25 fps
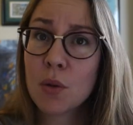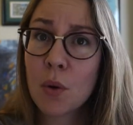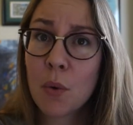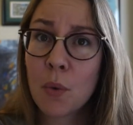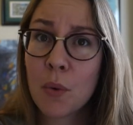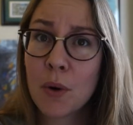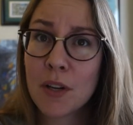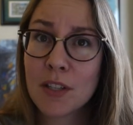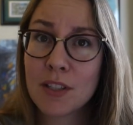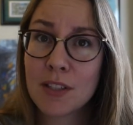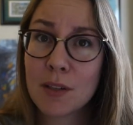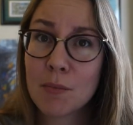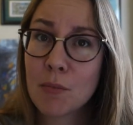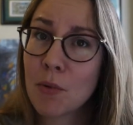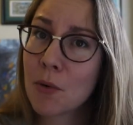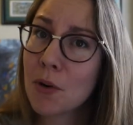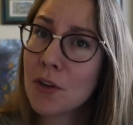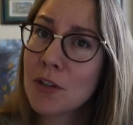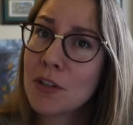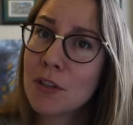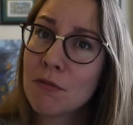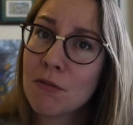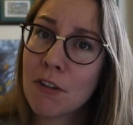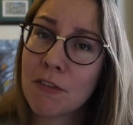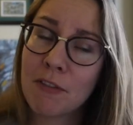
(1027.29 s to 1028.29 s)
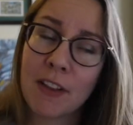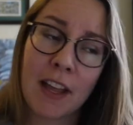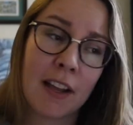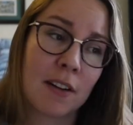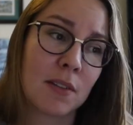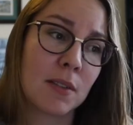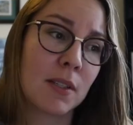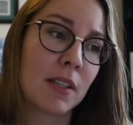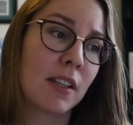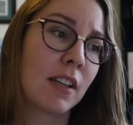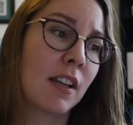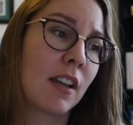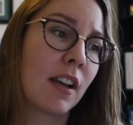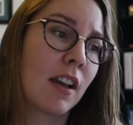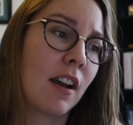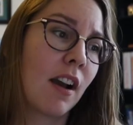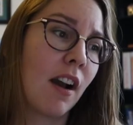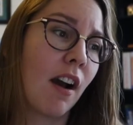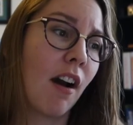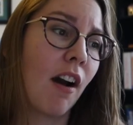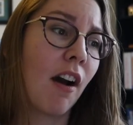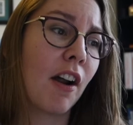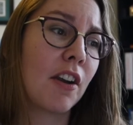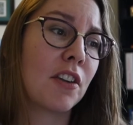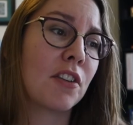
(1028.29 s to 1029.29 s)
it's always important to reflect
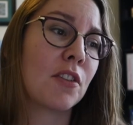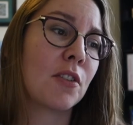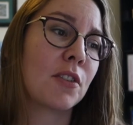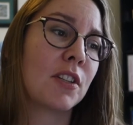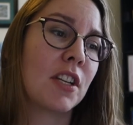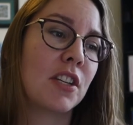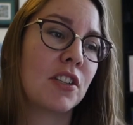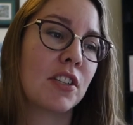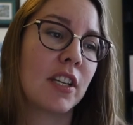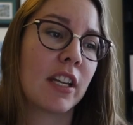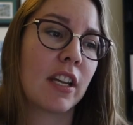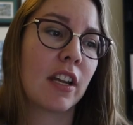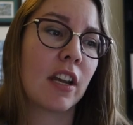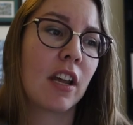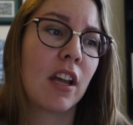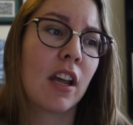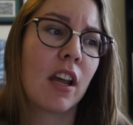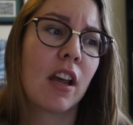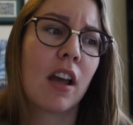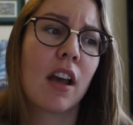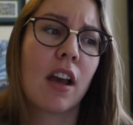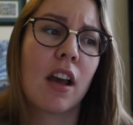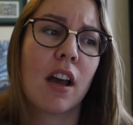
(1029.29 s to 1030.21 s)
on your teaching.